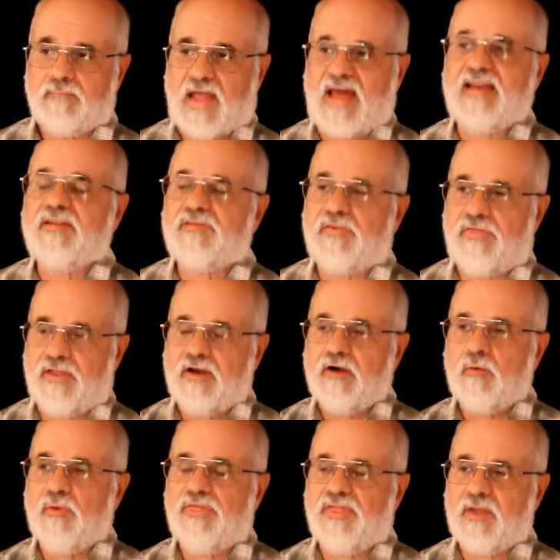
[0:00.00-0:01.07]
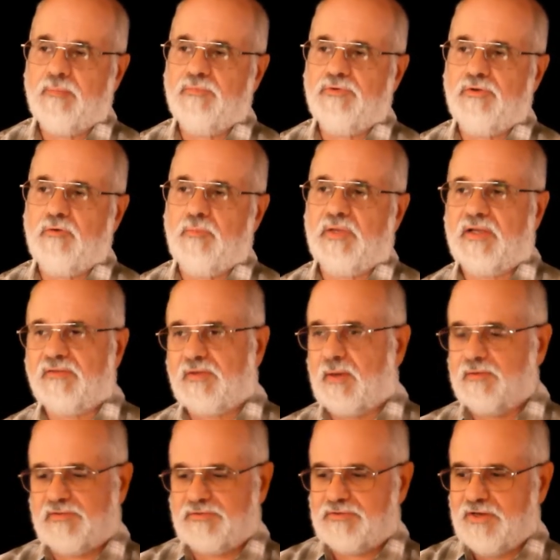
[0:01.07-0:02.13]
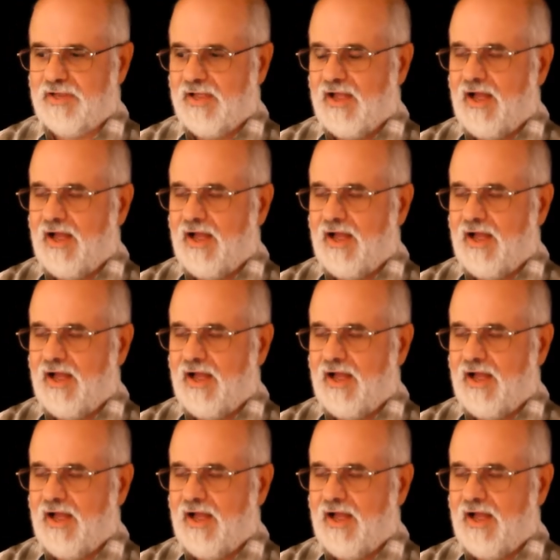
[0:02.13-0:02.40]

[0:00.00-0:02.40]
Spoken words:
And it's there with them too, because I just